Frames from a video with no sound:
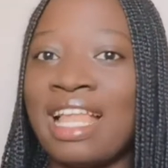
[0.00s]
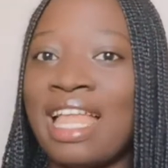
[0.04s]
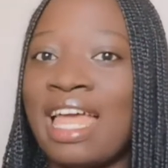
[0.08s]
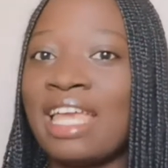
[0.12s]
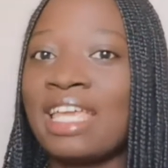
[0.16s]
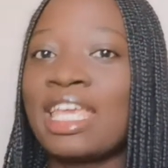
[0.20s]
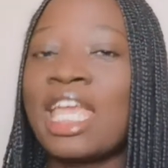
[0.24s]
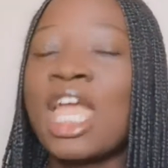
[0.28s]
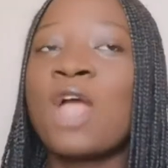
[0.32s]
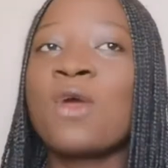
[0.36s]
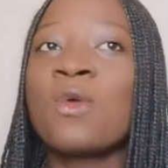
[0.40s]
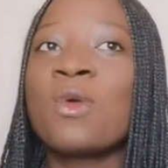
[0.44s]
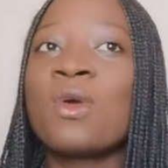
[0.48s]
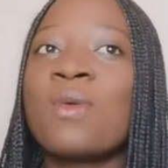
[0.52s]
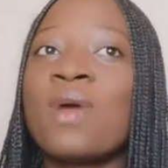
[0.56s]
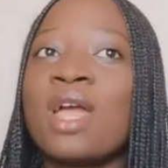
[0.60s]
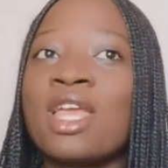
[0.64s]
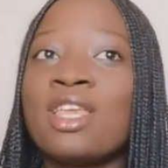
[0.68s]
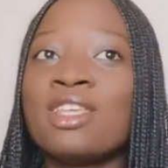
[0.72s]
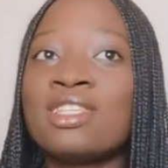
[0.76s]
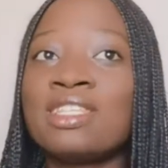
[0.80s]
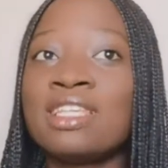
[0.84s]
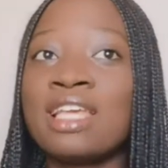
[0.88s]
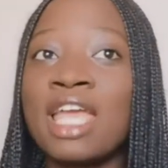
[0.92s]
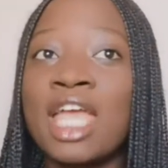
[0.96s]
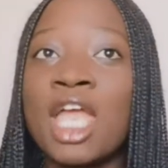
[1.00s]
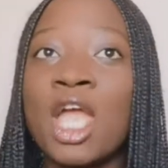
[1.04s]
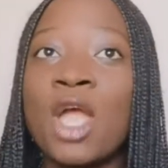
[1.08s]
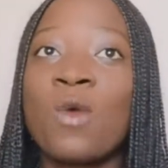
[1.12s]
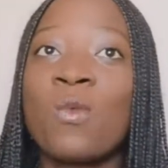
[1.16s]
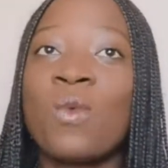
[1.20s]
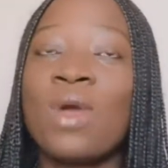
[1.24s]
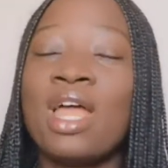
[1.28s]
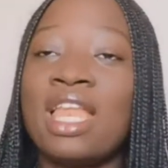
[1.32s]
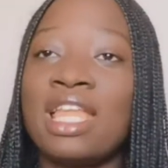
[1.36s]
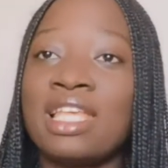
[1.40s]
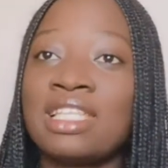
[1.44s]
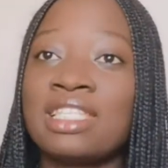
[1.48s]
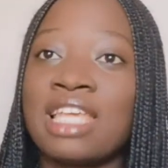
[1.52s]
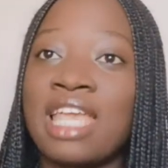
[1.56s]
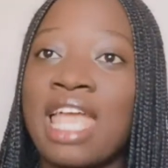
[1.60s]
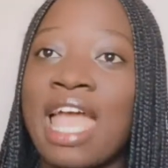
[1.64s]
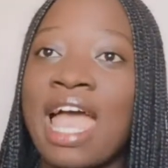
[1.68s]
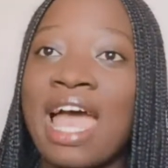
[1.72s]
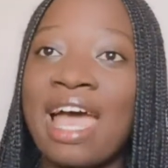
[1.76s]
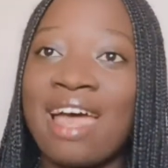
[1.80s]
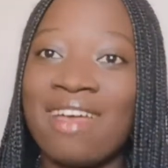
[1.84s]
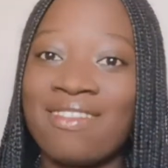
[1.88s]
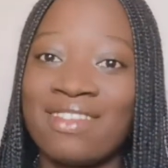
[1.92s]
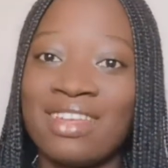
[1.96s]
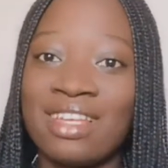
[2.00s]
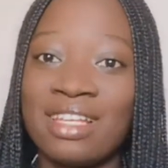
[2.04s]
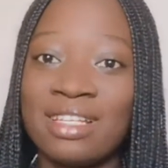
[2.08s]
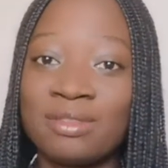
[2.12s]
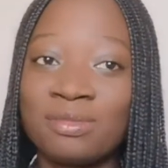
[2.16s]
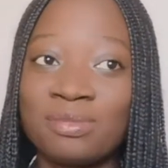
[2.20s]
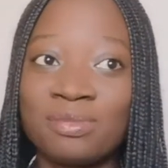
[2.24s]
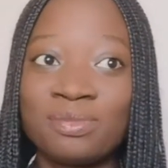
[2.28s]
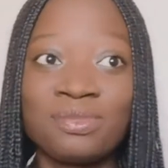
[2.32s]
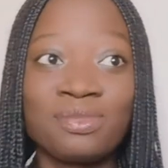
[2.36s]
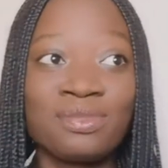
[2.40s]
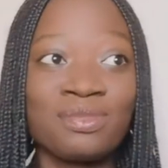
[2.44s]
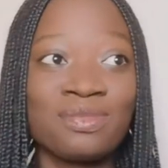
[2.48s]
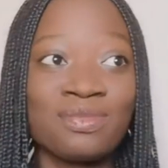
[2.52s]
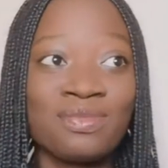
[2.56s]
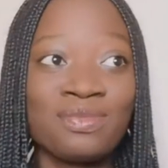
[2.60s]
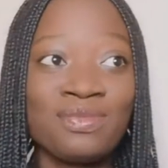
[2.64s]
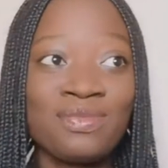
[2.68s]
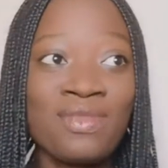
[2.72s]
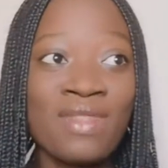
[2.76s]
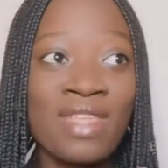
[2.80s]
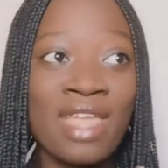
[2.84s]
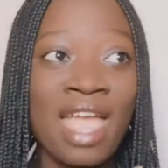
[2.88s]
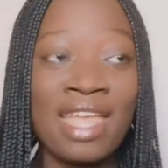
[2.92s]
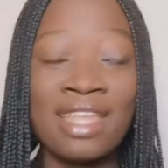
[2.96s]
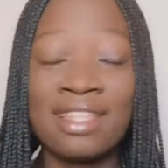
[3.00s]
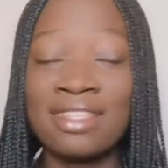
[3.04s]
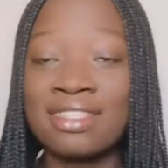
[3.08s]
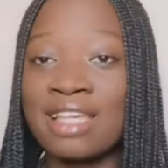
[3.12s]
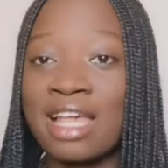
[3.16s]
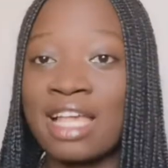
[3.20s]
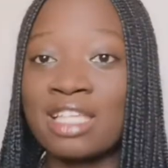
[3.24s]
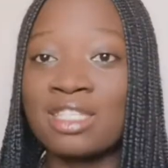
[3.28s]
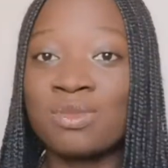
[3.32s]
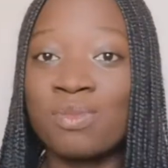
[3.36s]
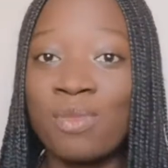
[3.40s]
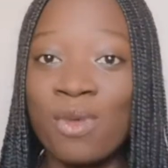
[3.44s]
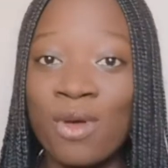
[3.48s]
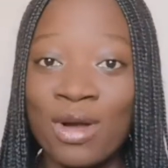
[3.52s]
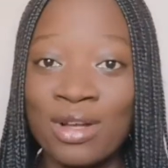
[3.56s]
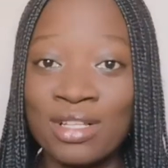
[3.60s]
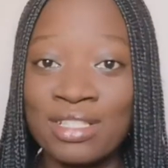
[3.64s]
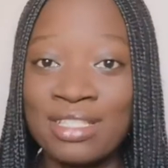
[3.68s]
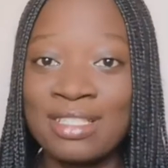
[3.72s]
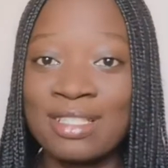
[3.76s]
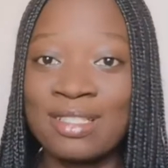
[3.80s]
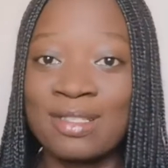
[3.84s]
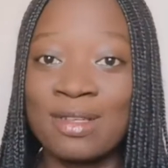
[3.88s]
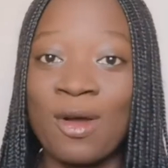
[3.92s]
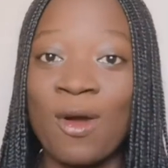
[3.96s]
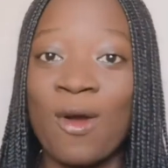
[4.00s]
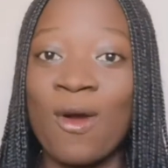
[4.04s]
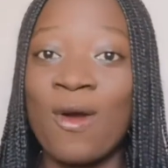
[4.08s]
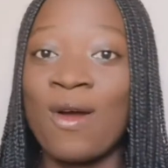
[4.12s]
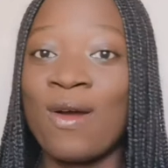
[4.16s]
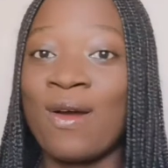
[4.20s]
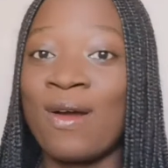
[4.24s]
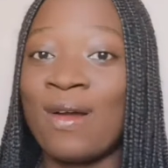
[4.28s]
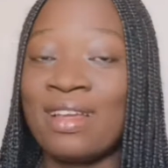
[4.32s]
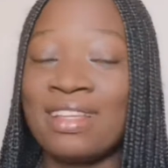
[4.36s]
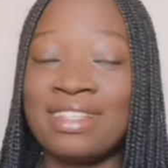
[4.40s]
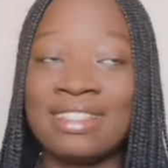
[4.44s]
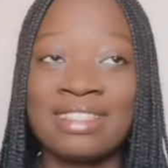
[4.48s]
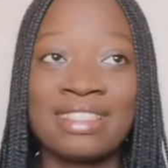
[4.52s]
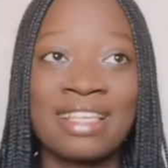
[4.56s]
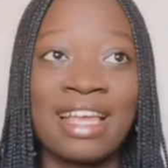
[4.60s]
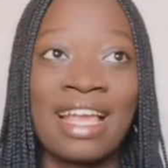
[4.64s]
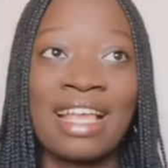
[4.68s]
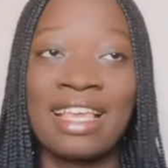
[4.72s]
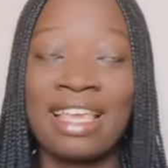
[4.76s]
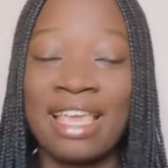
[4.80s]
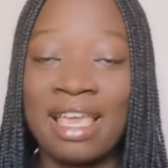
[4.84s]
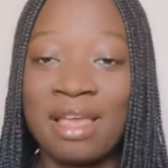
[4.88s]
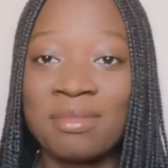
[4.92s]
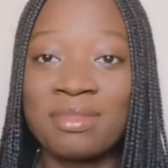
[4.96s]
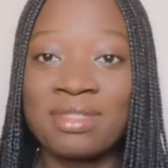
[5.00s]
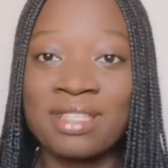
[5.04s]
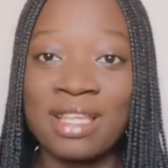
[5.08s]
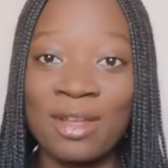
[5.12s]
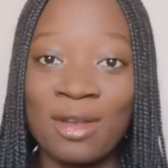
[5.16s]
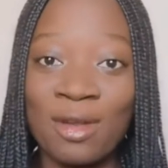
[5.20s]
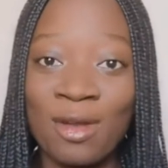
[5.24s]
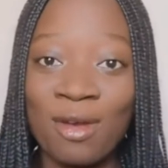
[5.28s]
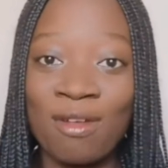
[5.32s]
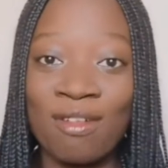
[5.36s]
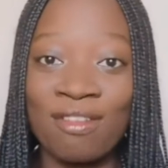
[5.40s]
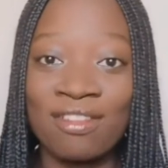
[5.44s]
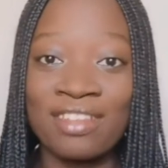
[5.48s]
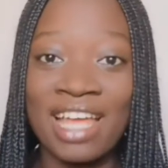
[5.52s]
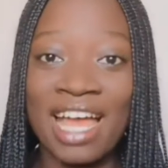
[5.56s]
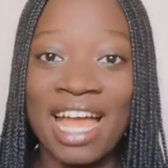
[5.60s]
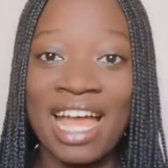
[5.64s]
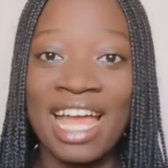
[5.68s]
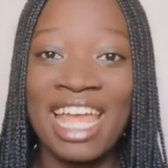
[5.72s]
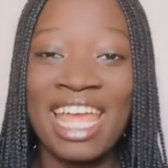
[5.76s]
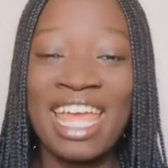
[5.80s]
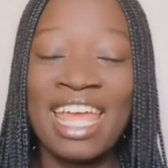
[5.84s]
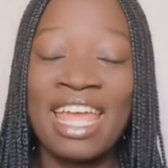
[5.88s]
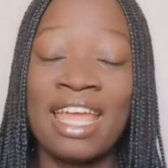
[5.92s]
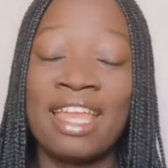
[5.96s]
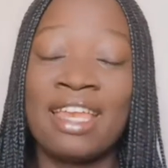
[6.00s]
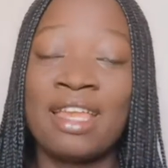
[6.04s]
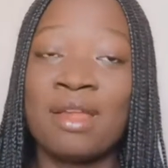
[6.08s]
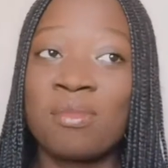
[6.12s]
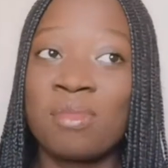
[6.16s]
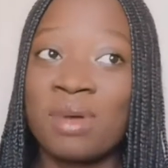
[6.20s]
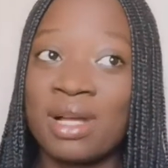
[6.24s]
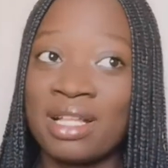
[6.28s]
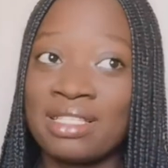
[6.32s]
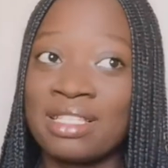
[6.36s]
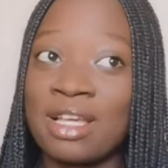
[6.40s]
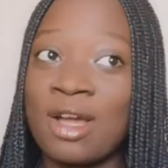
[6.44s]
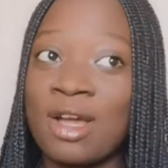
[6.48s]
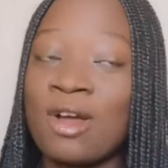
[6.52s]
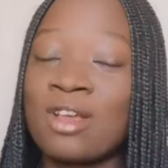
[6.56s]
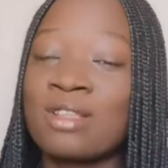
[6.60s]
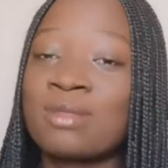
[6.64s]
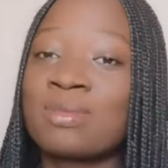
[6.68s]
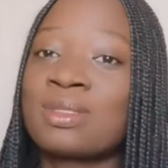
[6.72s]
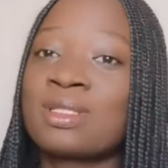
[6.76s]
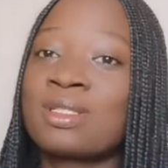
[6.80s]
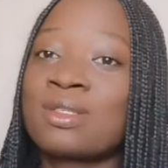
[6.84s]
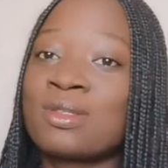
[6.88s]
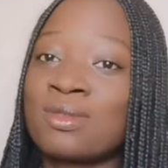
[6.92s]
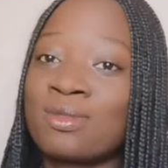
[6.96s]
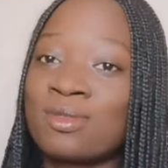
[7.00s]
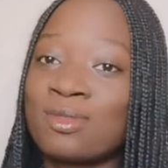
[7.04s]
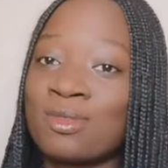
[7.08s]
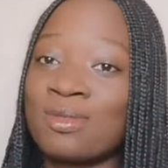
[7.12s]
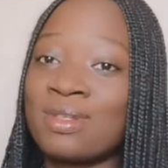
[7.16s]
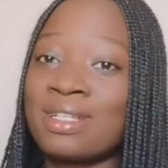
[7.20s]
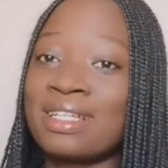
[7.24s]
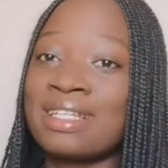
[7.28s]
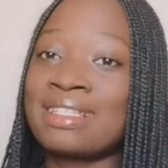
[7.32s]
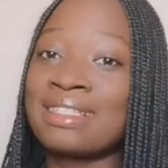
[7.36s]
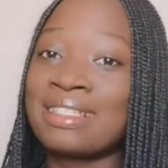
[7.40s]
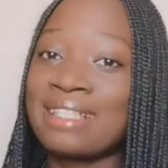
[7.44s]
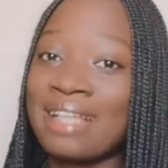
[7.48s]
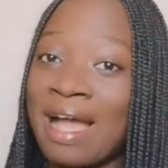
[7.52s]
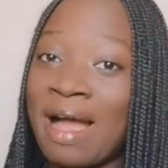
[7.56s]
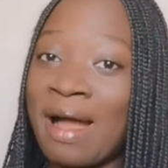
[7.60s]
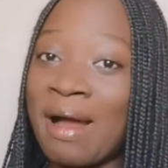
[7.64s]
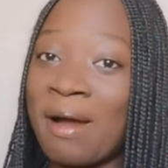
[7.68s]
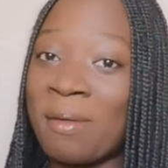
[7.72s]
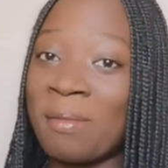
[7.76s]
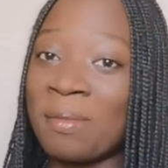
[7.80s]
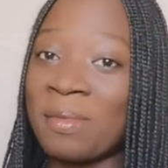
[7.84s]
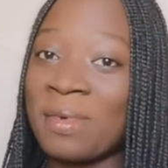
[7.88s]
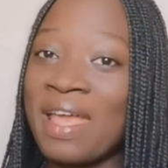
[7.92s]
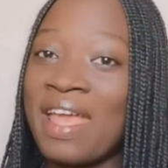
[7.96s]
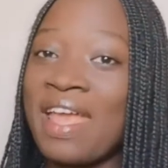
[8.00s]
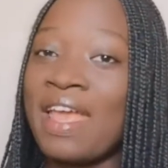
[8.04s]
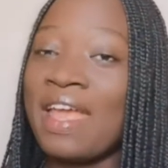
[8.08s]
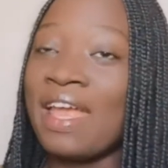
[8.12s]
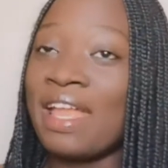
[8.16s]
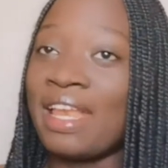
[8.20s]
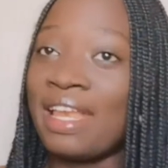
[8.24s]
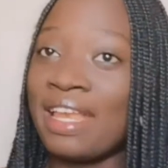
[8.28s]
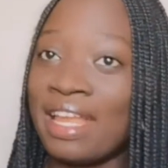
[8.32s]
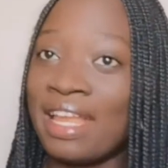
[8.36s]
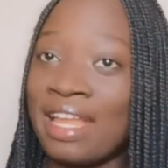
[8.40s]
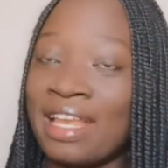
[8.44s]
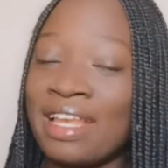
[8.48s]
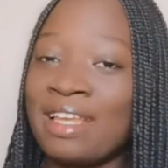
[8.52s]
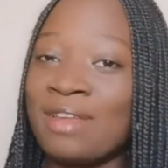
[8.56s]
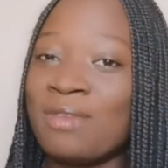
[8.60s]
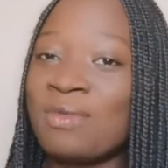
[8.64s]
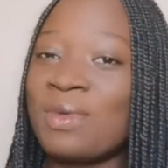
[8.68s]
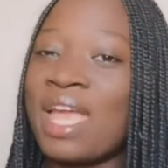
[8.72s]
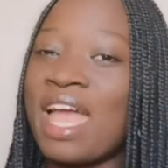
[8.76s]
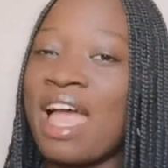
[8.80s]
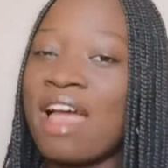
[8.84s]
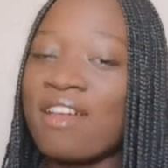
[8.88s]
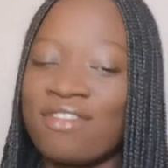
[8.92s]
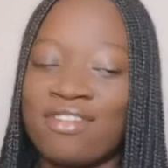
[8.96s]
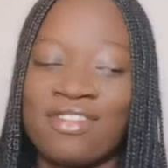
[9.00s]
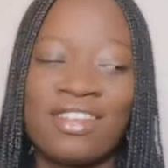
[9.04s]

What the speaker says: Like we were, you see, when they say are having inter-sports or inter-games and all of that, and then Pantan Hospital students come, and then we have